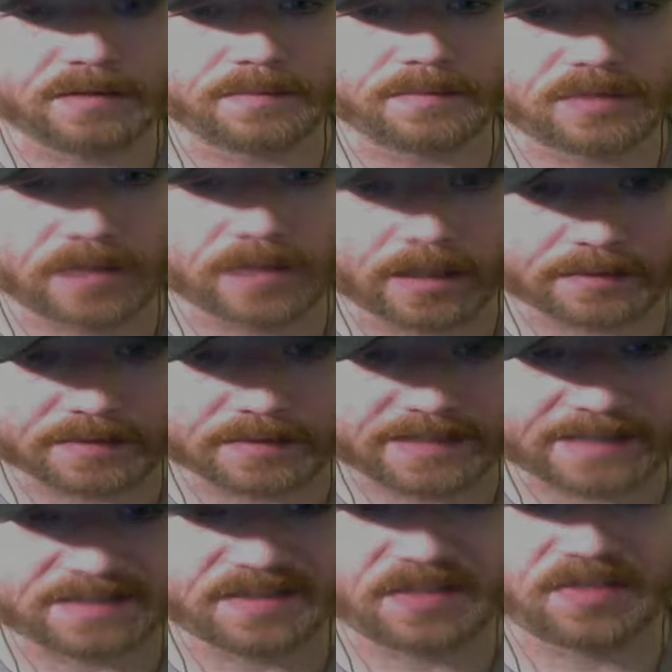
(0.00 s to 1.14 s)
themselves.
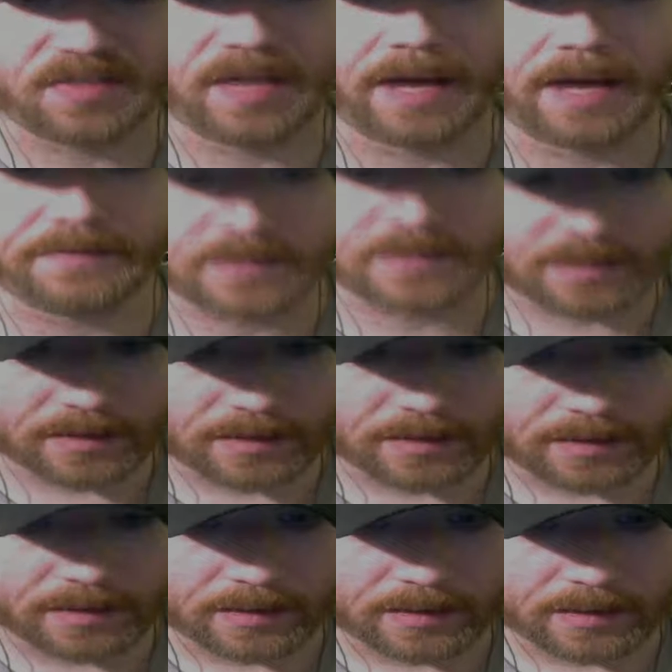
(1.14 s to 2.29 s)
That's theft.
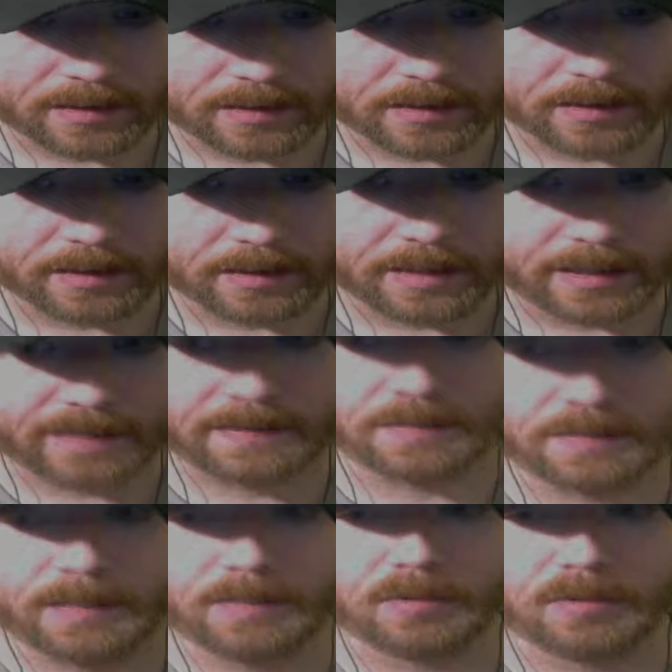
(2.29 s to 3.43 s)
And these
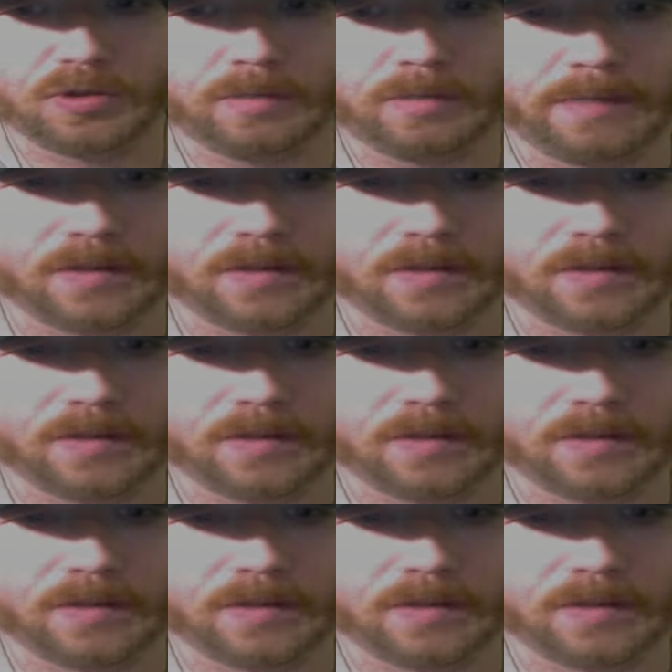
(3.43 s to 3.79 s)
people should be